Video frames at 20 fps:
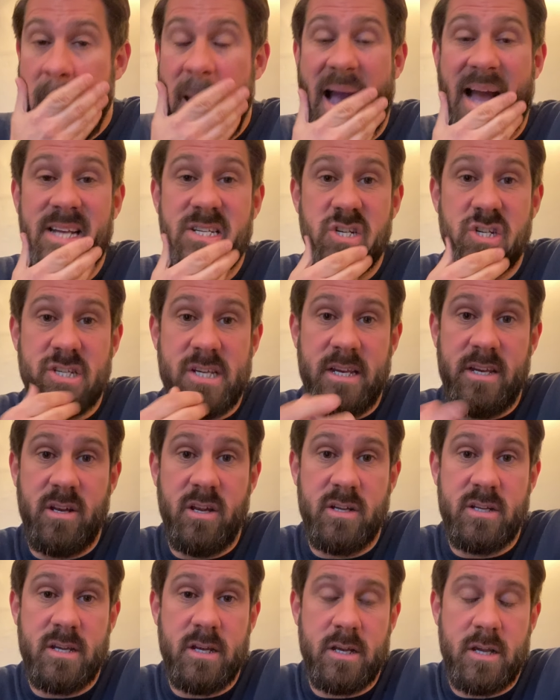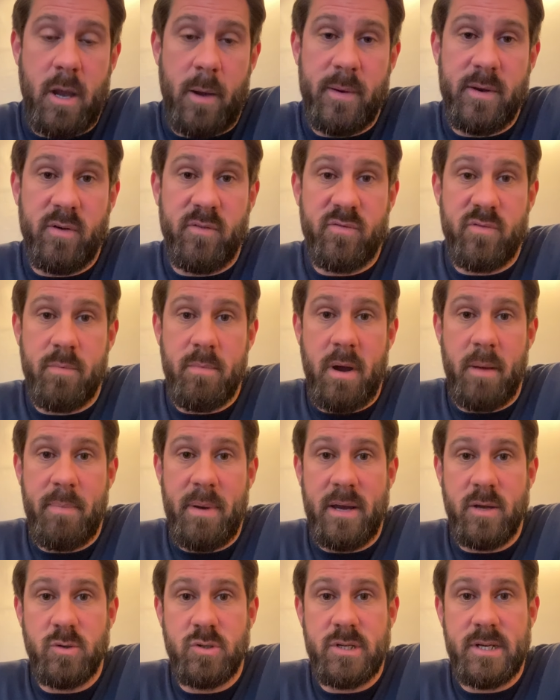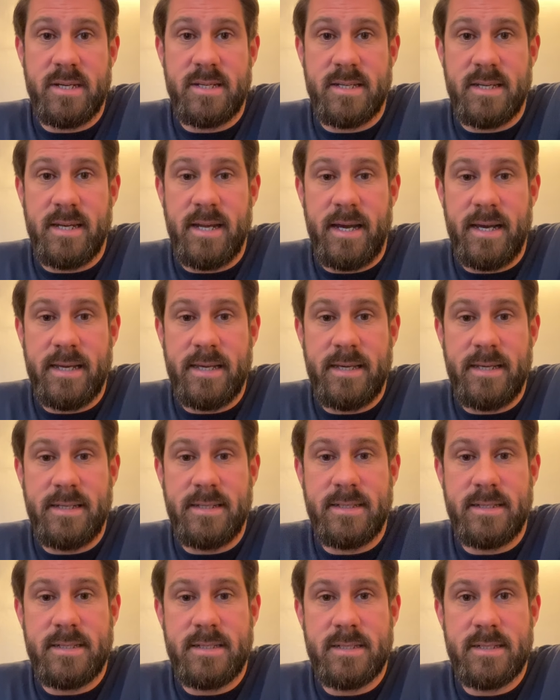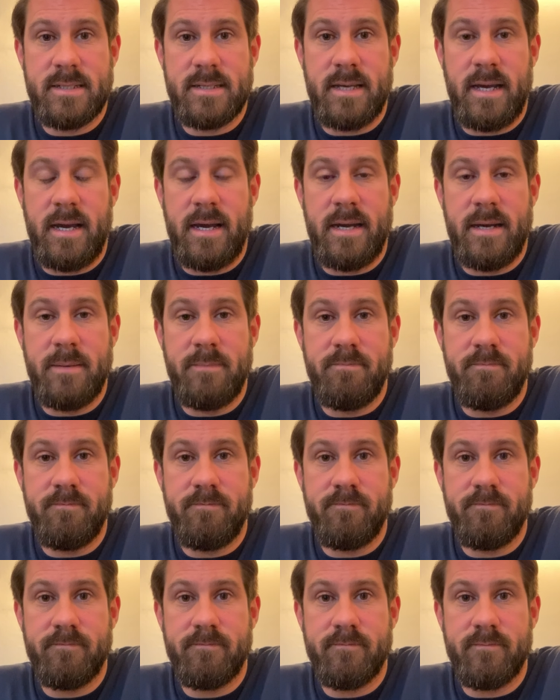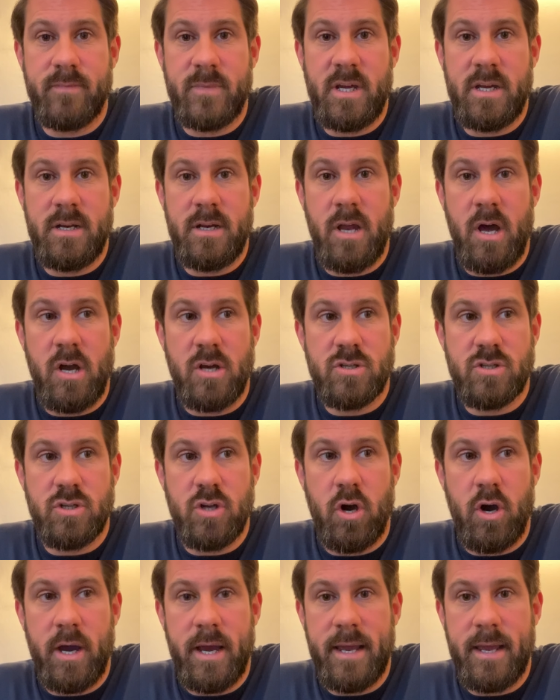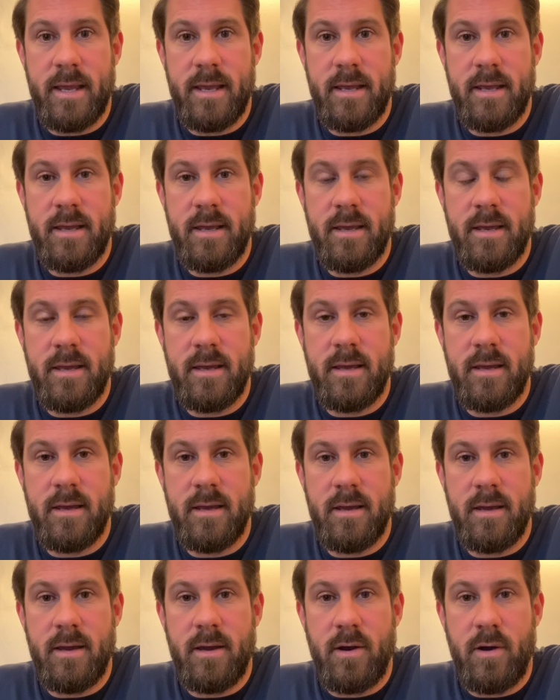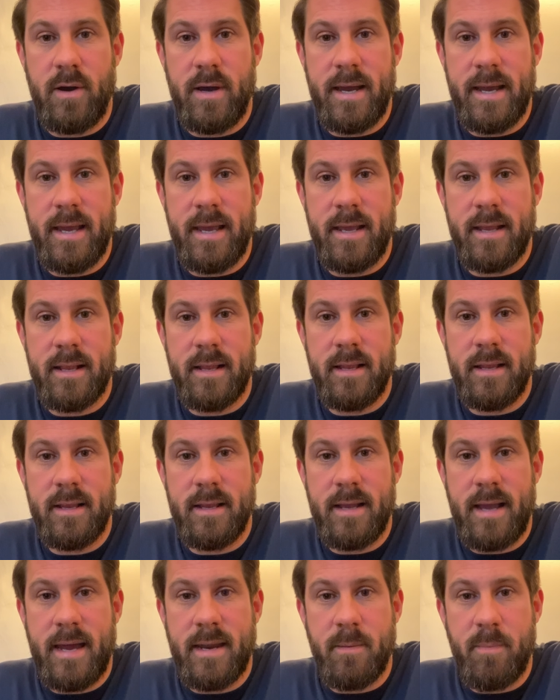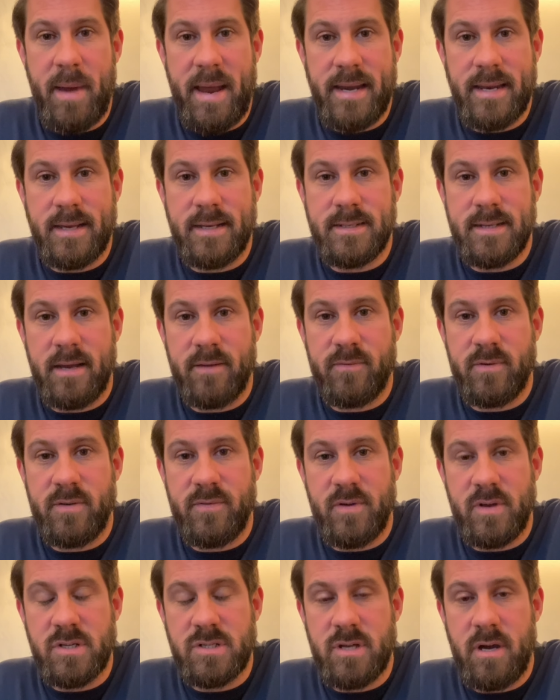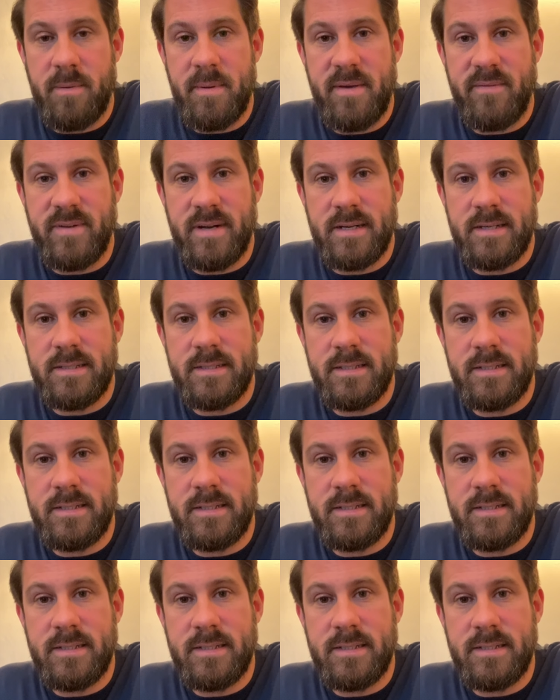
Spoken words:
as you see going on from my post yesterday, is last night I had a panic attack for the first time ever.